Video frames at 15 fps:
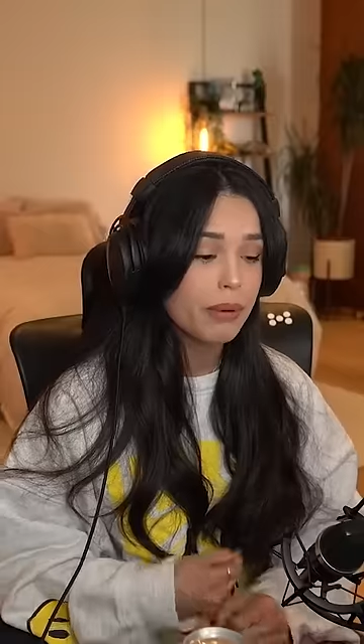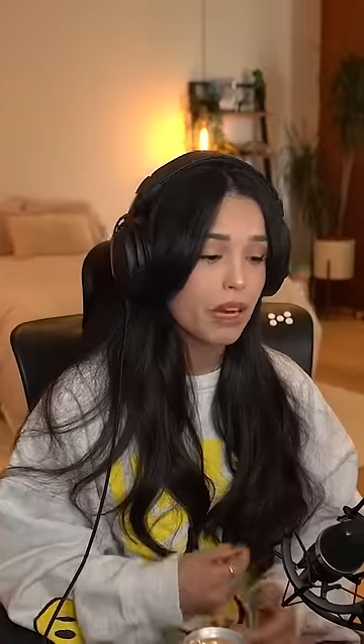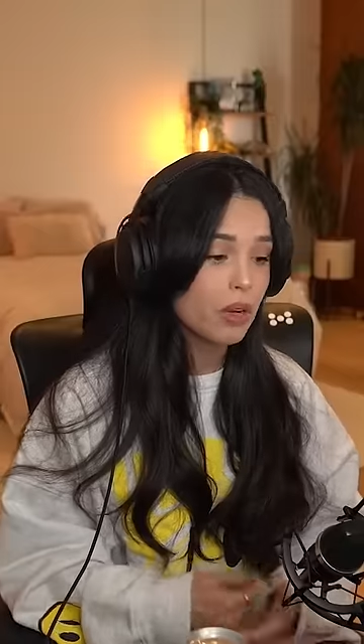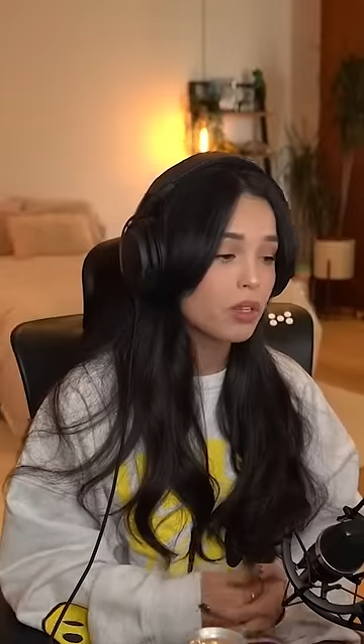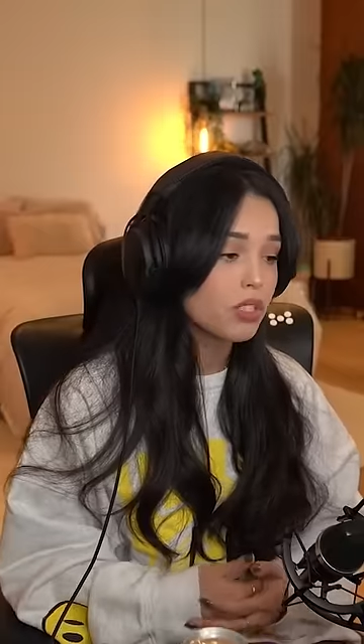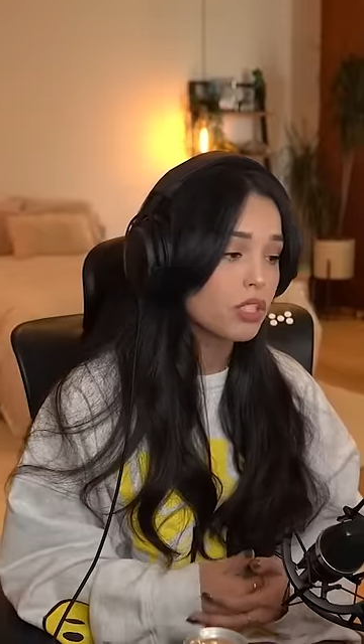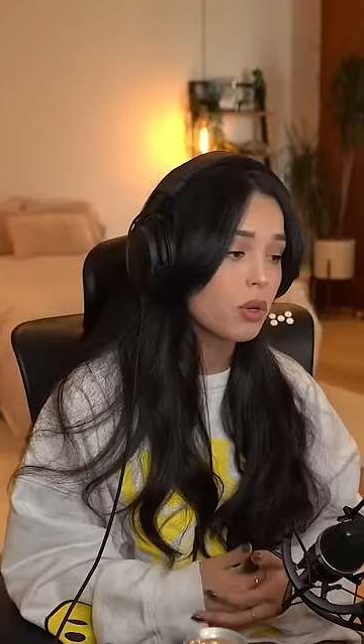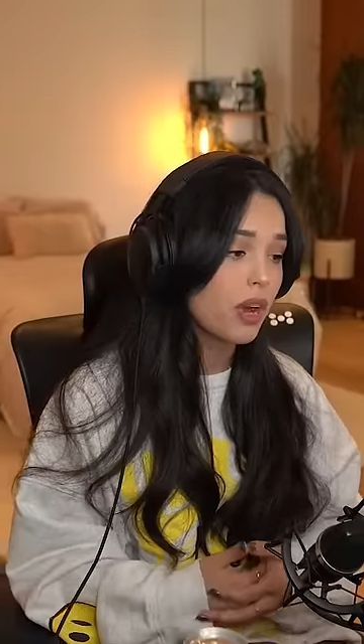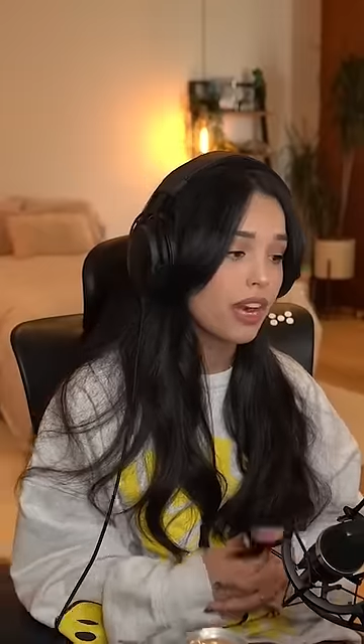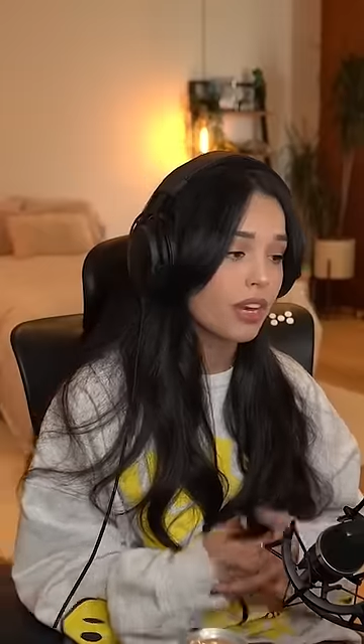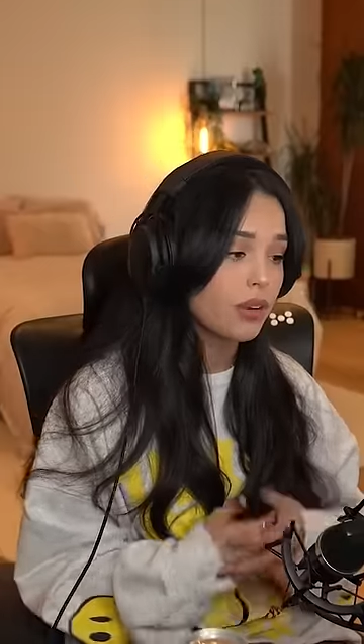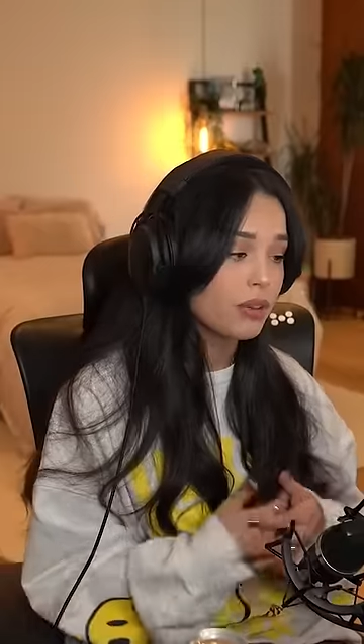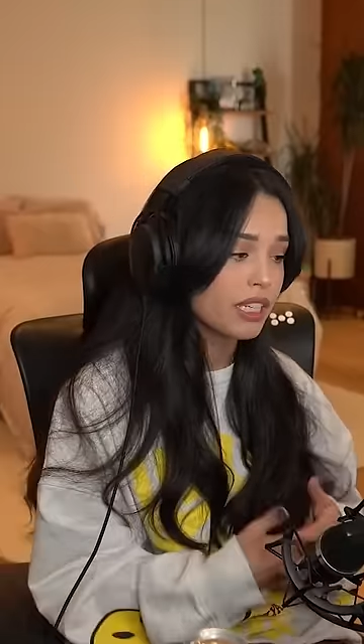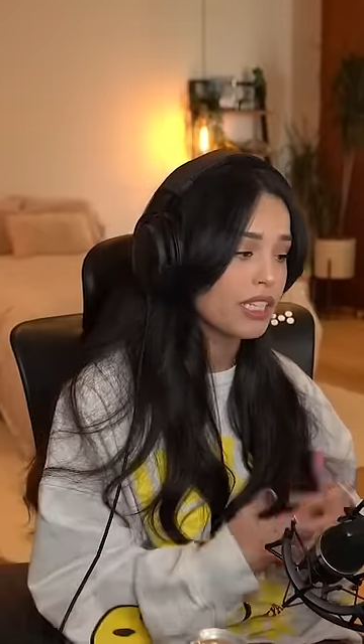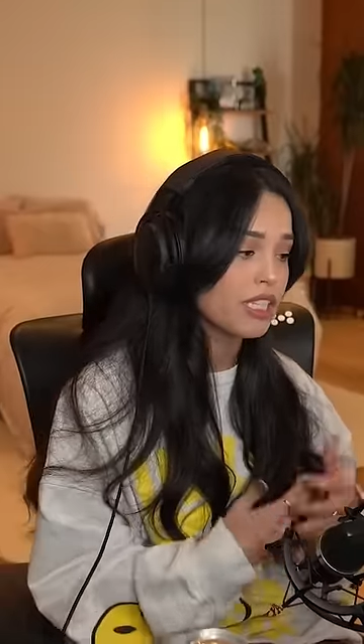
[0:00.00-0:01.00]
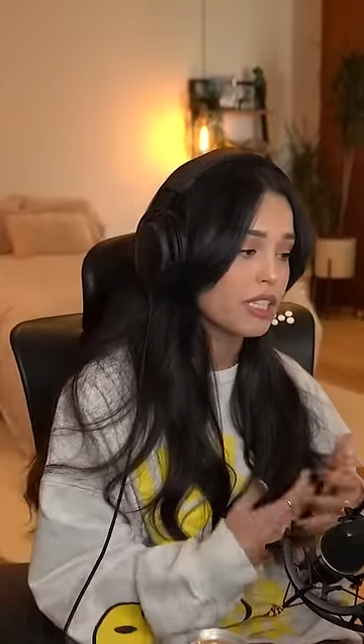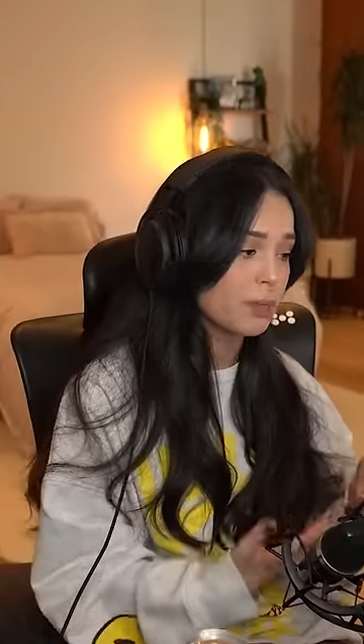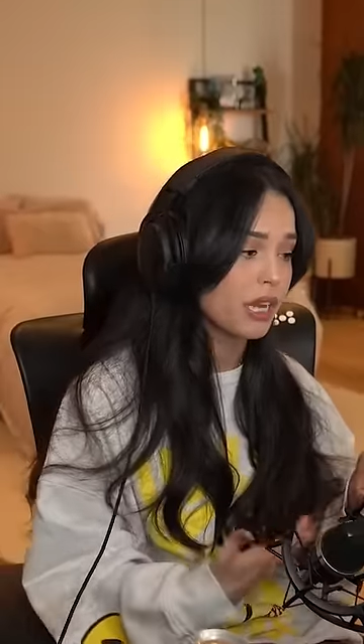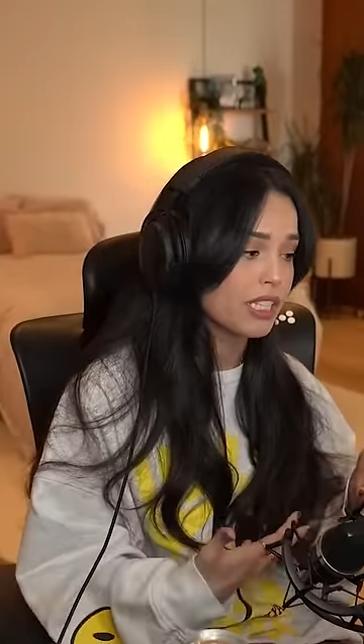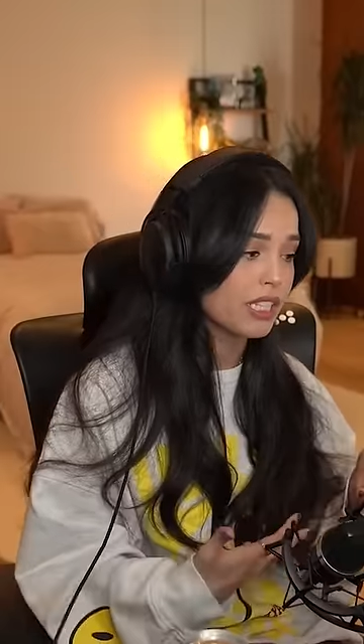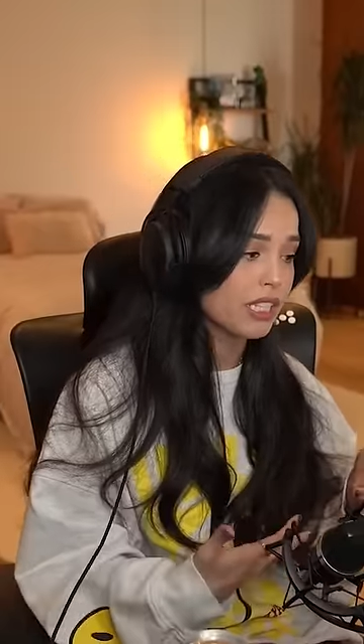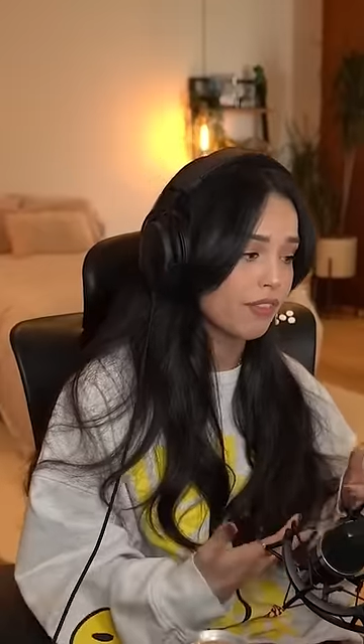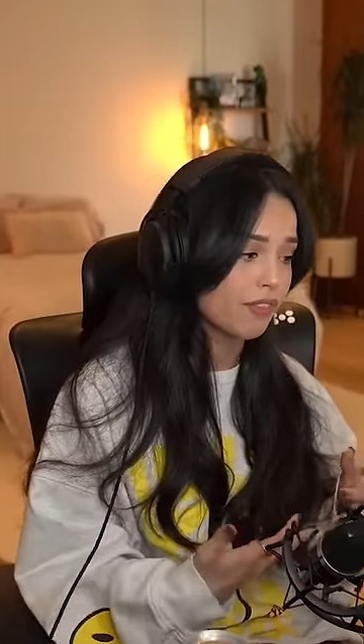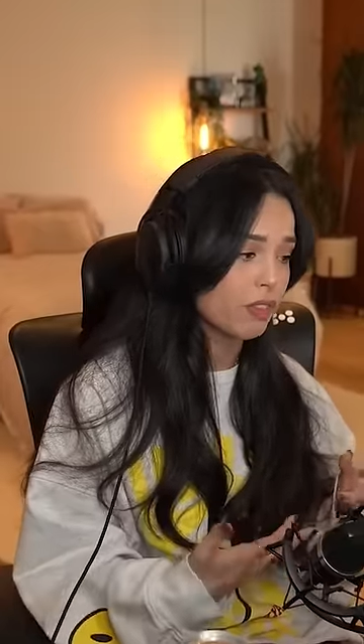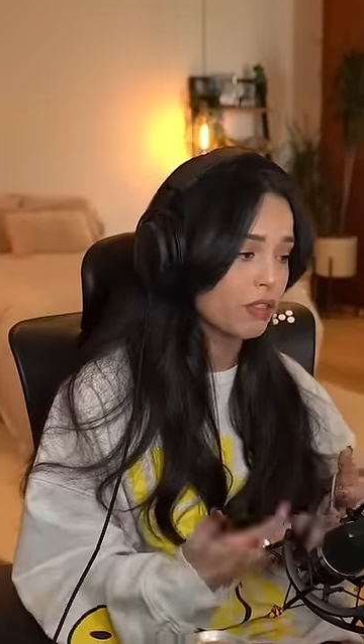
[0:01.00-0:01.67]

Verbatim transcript: also, I don't eat spicy food,